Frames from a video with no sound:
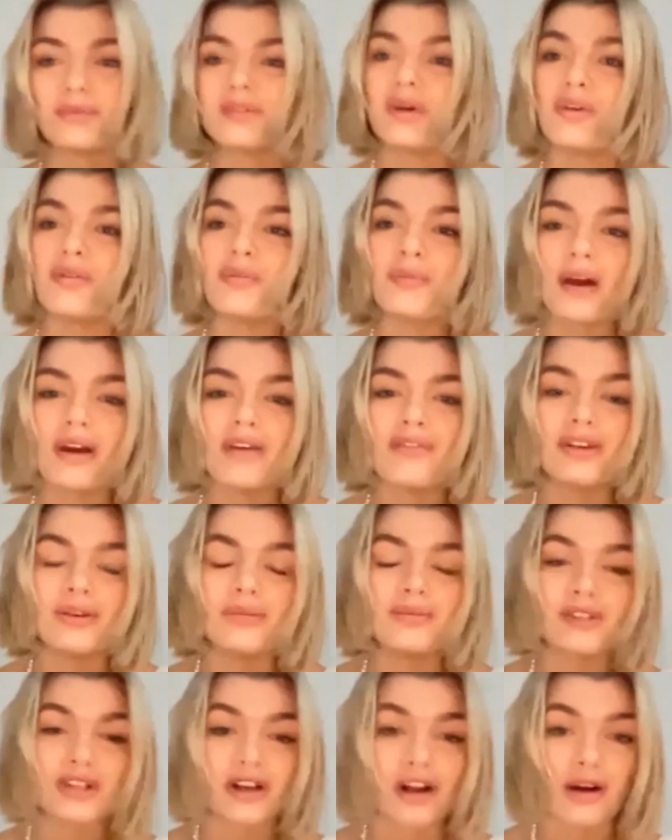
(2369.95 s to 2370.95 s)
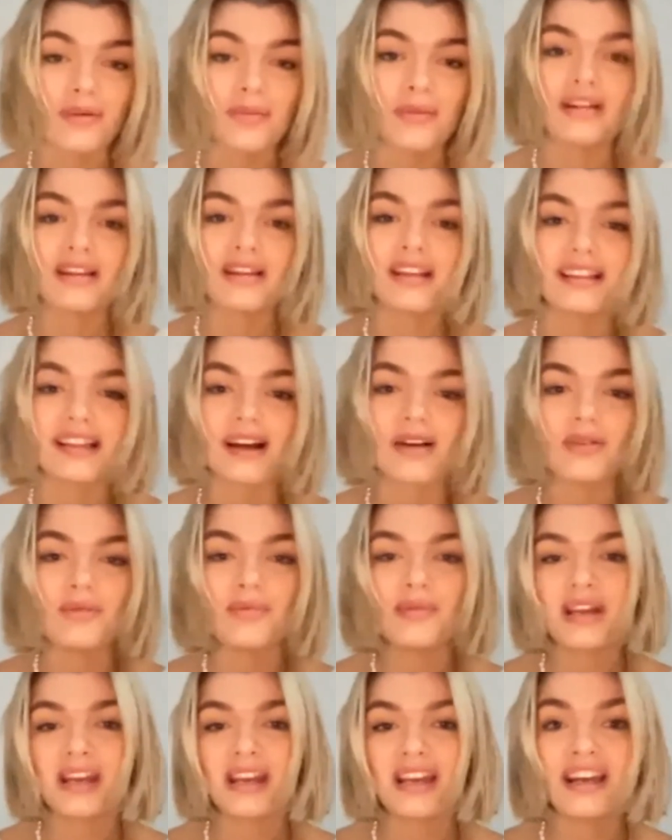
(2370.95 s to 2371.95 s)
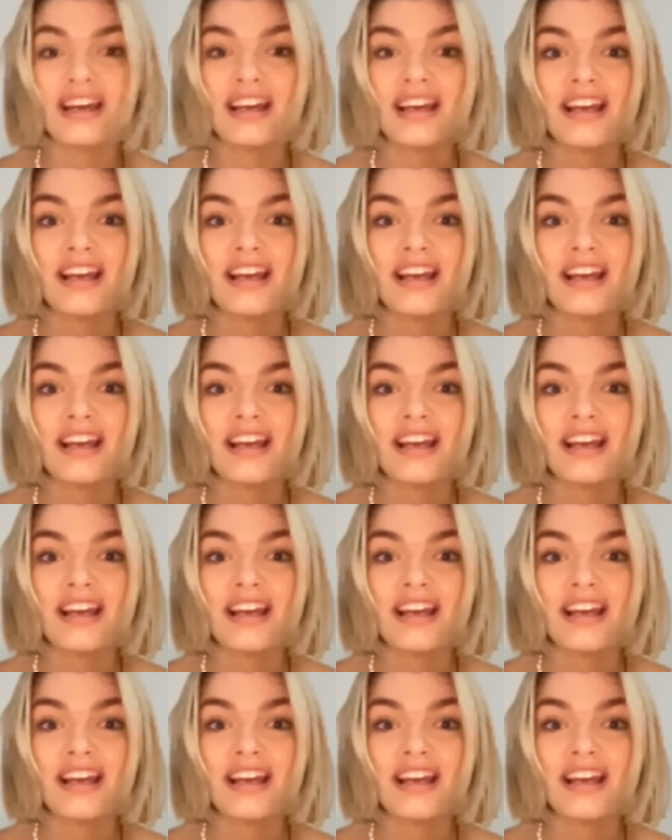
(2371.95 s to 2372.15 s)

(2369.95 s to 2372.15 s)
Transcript: sort of perfume job. I think that would be,